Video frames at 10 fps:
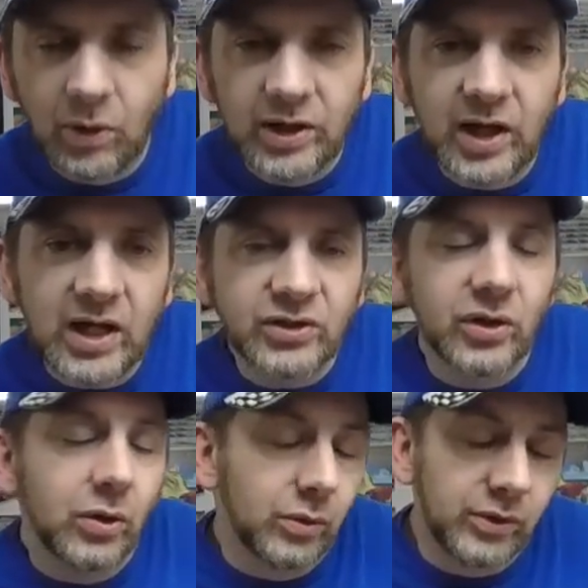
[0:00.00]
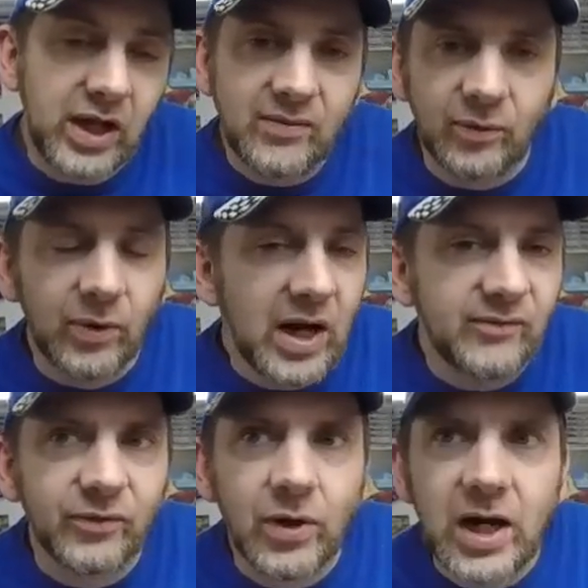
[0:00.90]
whatnot. So they have a
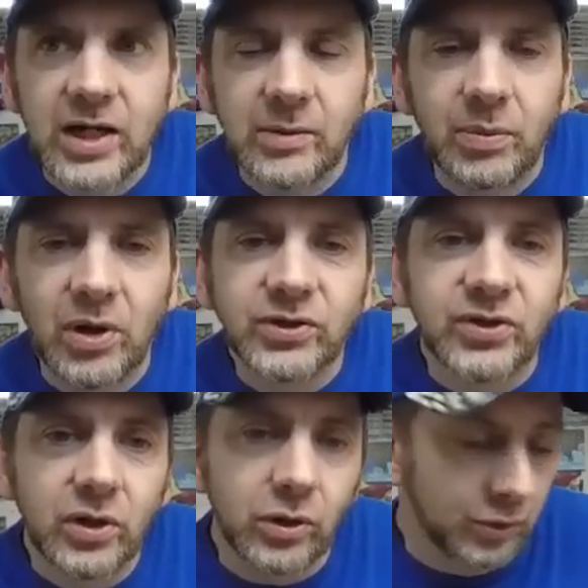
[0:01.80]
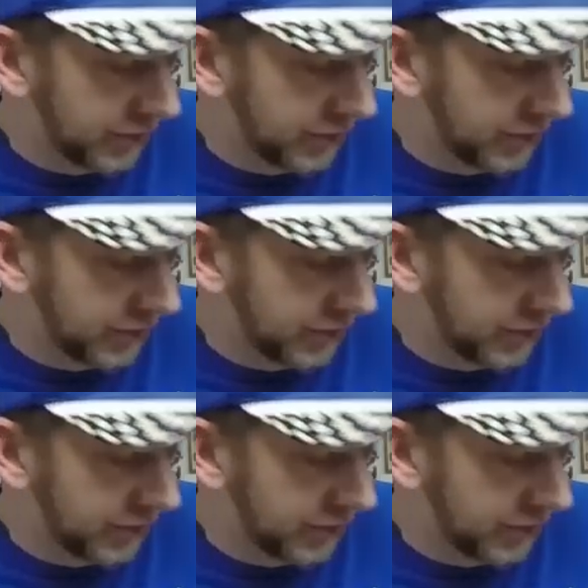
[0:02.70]
wide variety of parts there. Go